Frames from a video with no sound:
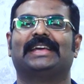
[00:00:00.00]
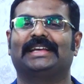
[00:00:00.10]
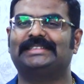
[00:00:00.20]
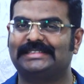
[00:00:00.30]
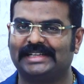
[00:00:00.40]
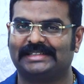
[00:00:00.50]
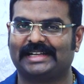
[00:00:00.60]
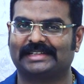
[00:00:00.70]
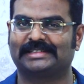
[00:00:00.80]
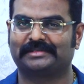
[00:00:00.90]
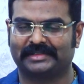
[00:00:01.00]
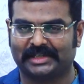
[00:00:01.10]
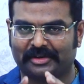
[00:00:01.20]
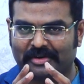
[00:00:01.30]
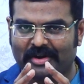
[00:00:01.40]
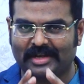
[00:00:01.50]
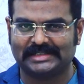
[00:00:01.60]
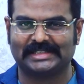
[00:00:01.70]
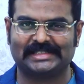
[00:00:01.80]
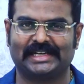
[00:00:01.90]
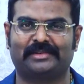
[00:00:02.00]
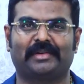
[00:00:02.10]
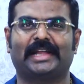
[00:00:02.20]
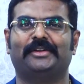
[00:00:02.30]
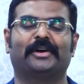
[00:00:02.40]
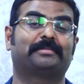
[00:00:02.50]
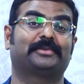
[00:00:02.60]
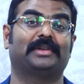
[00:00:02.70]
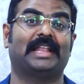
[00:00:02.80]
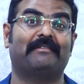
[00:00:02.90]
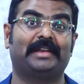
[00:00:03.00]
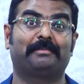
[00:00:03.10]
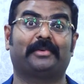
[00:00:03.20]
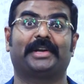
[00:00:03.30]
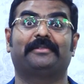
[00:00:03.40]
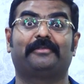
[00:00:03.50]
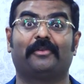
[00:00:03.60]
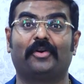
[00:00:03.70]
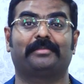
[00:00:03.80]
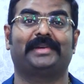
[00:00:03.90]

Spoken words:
with a gross estate value up to $11.4